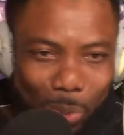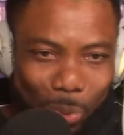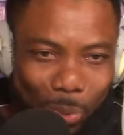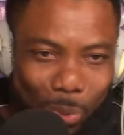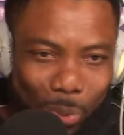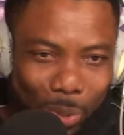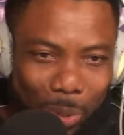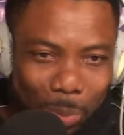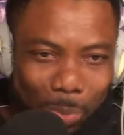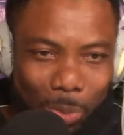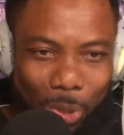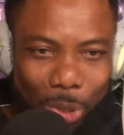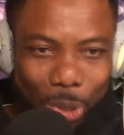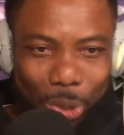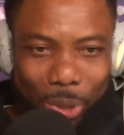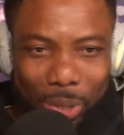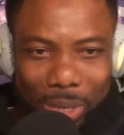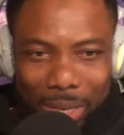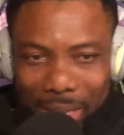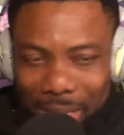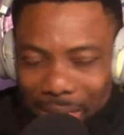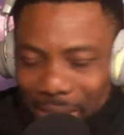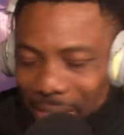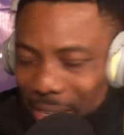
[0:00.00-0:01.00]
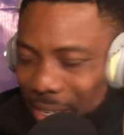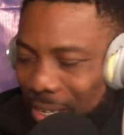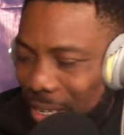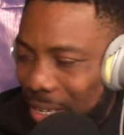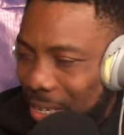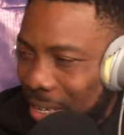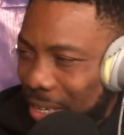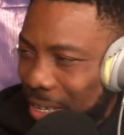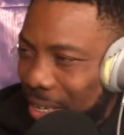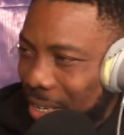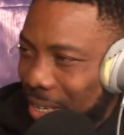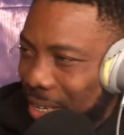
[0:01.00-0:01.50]
to emotional,
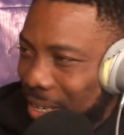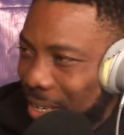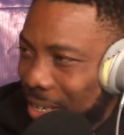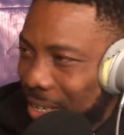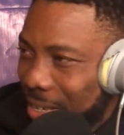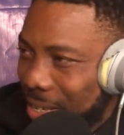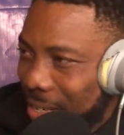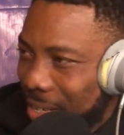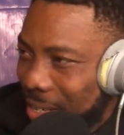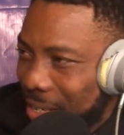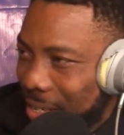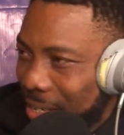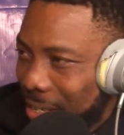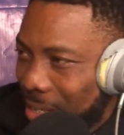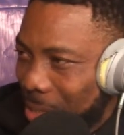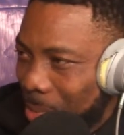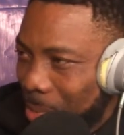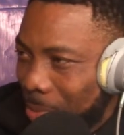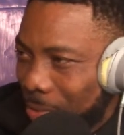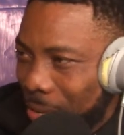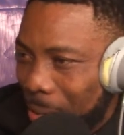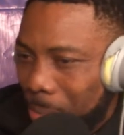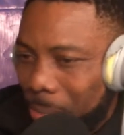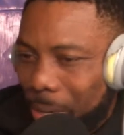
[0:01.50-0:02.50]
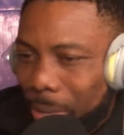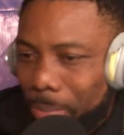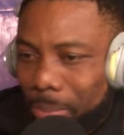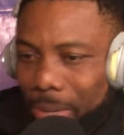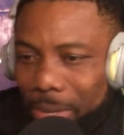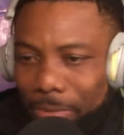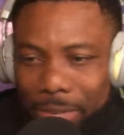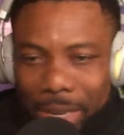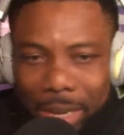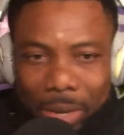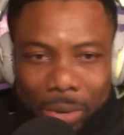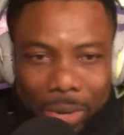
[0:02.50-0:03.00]
some of them they
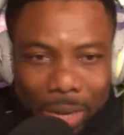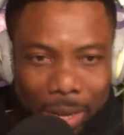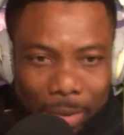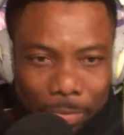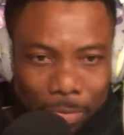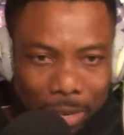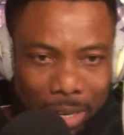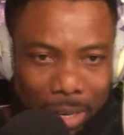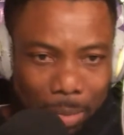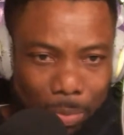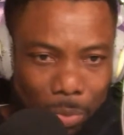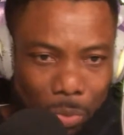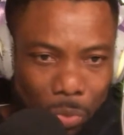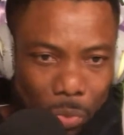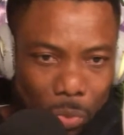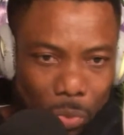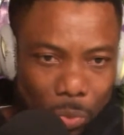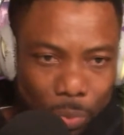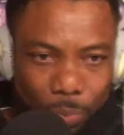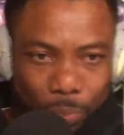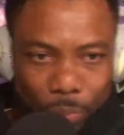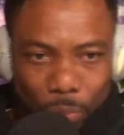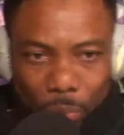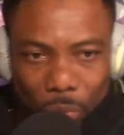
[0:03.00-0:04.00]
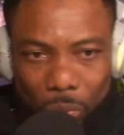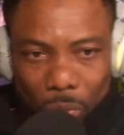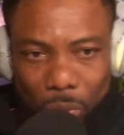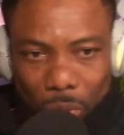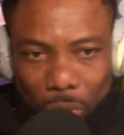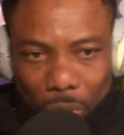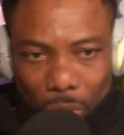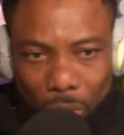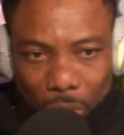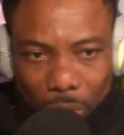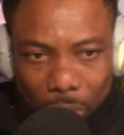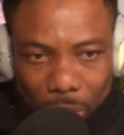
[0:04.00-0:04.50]
believe they are not available.
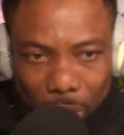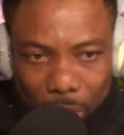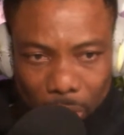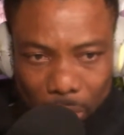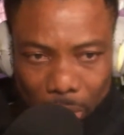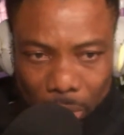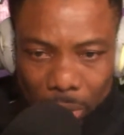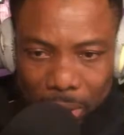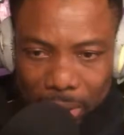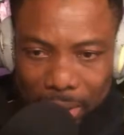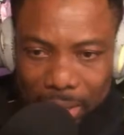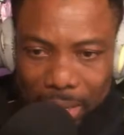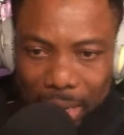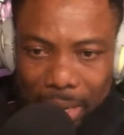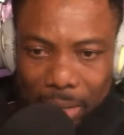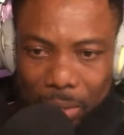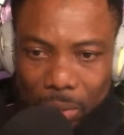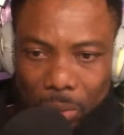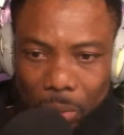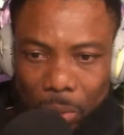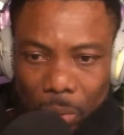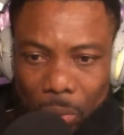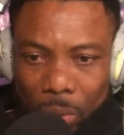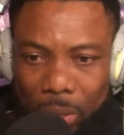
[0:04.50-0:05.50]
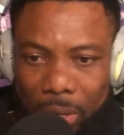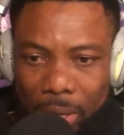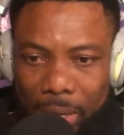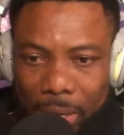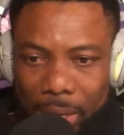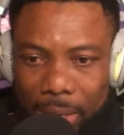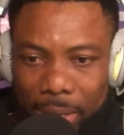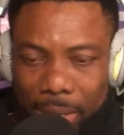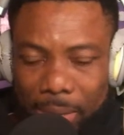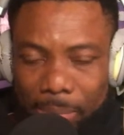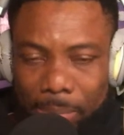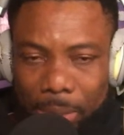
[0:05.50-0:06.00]
You understand? So
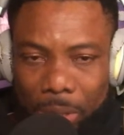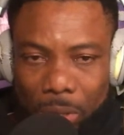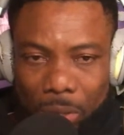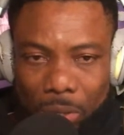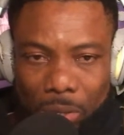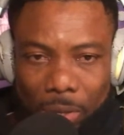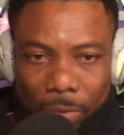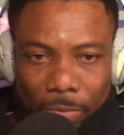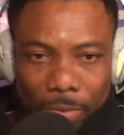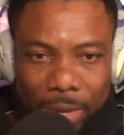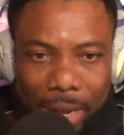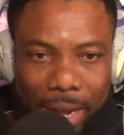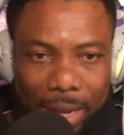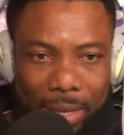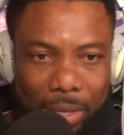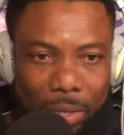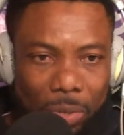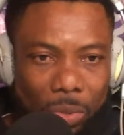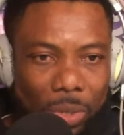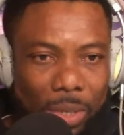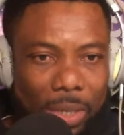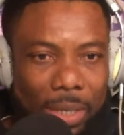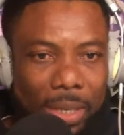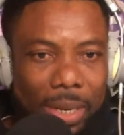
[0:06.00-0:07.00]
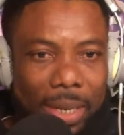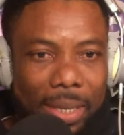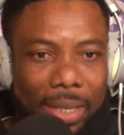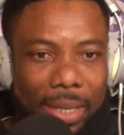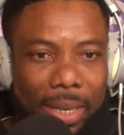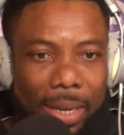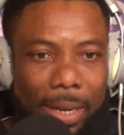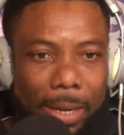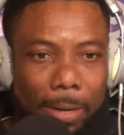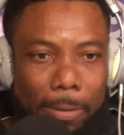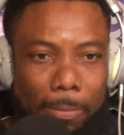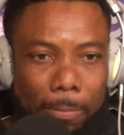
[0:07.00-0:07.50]
they because of that, you see that
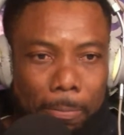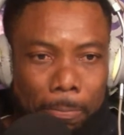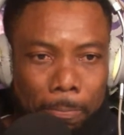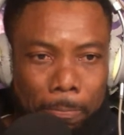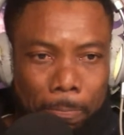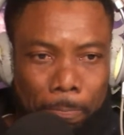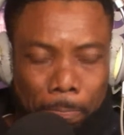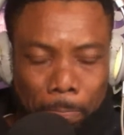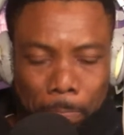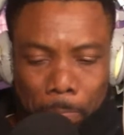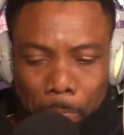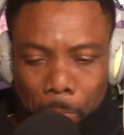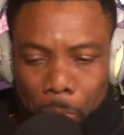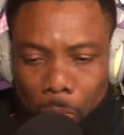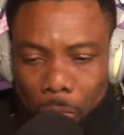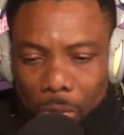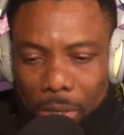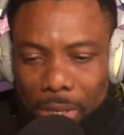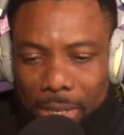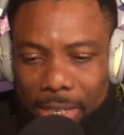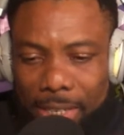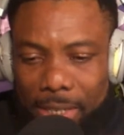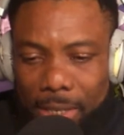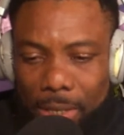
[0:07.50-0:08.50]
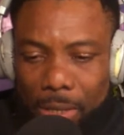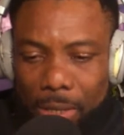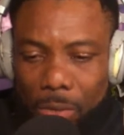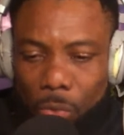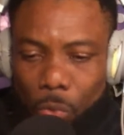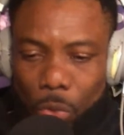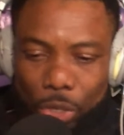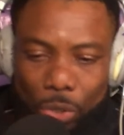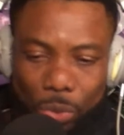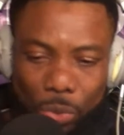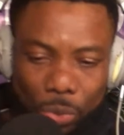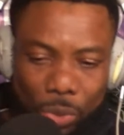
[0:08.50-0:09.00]
this
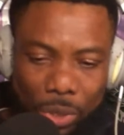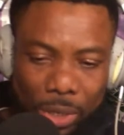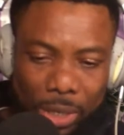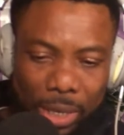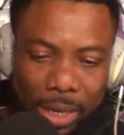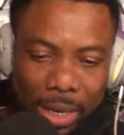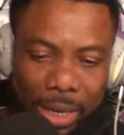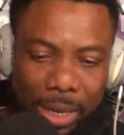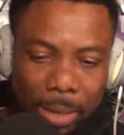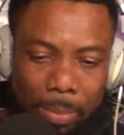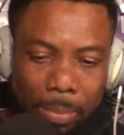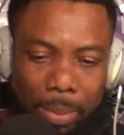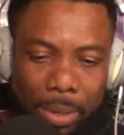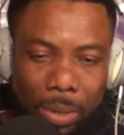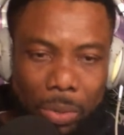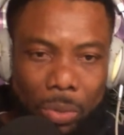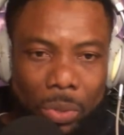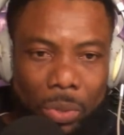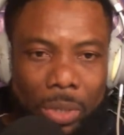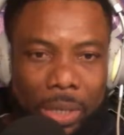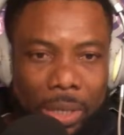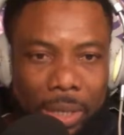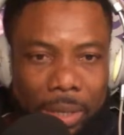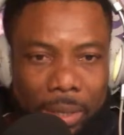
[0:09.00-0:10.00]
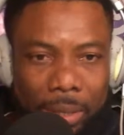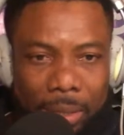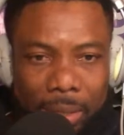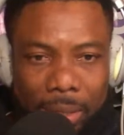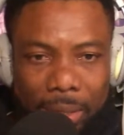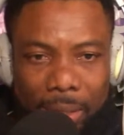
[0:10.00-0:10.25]
question they label the